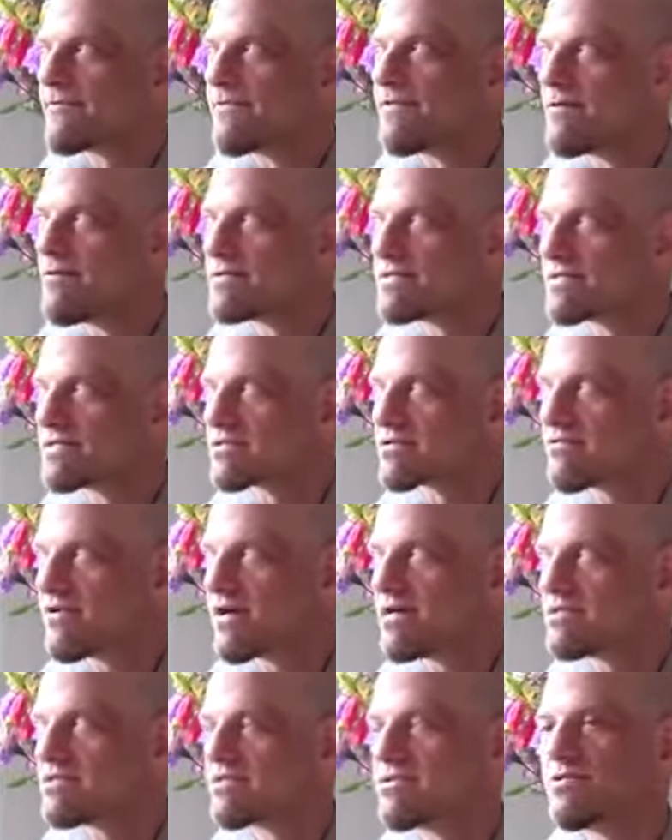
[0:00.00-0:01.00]
So there was this
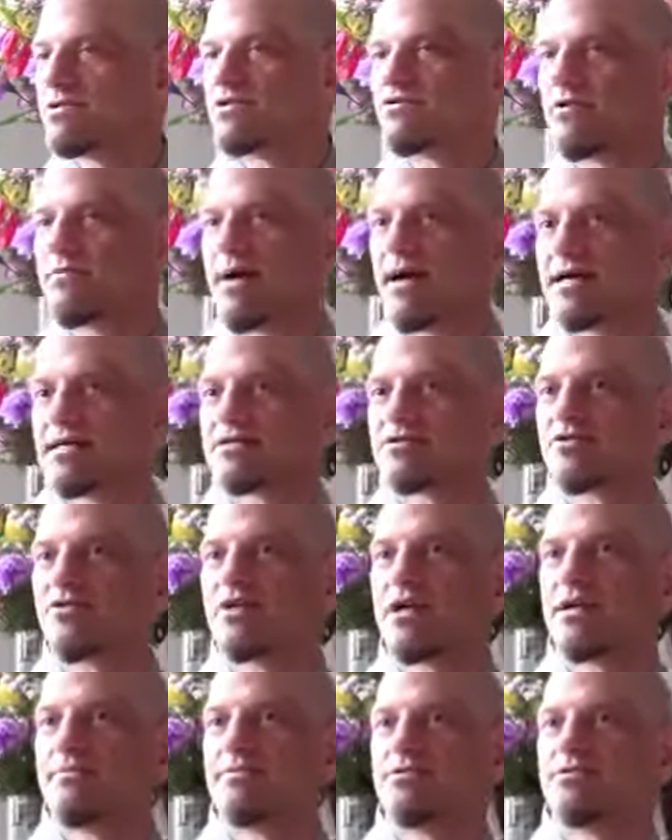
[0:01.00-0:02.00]
great sutra master
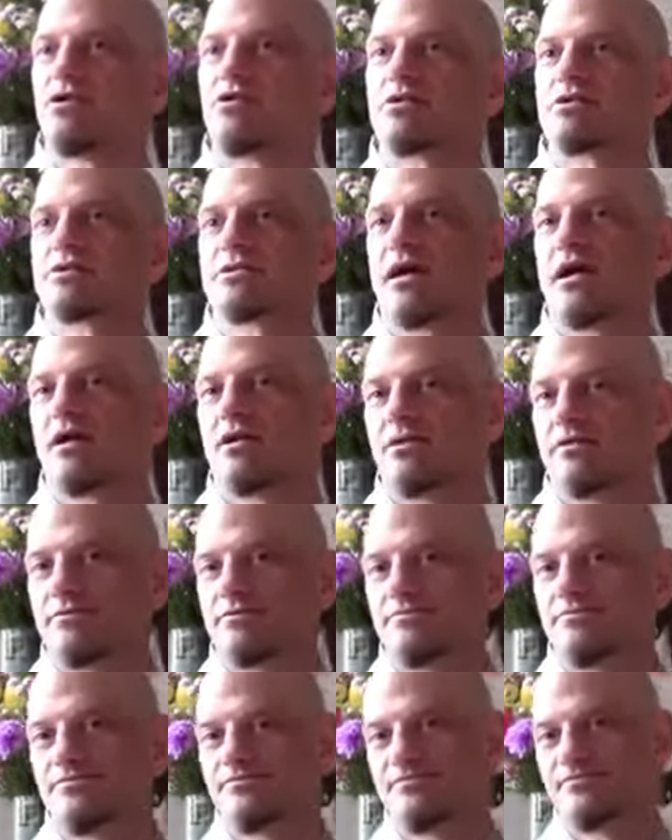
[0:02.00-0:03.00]
named
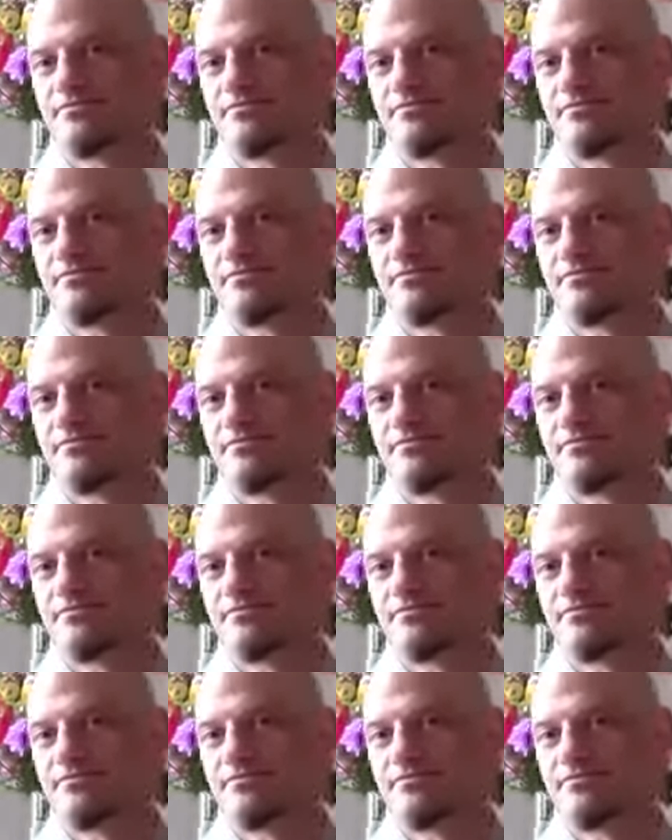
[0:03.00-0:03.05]
Doksan,